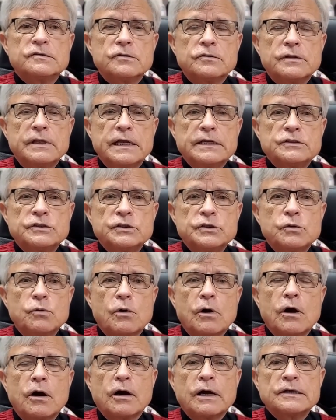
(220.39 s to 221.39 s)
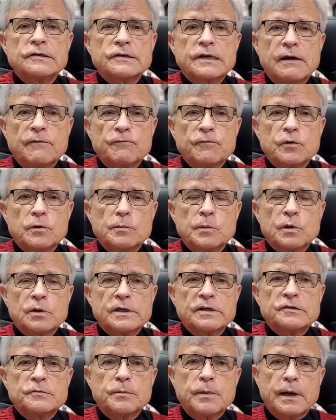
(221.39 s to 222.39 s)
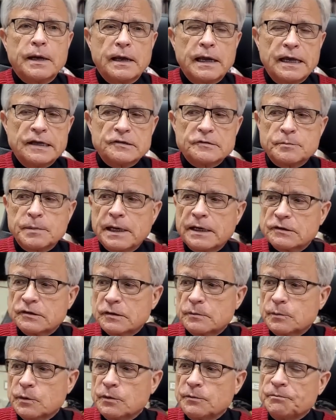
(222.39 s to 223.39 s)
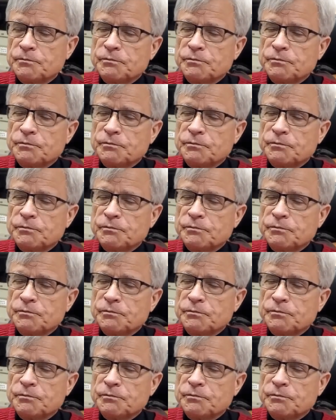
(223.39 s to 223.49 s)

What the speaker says: so that you are as comfortable as possible.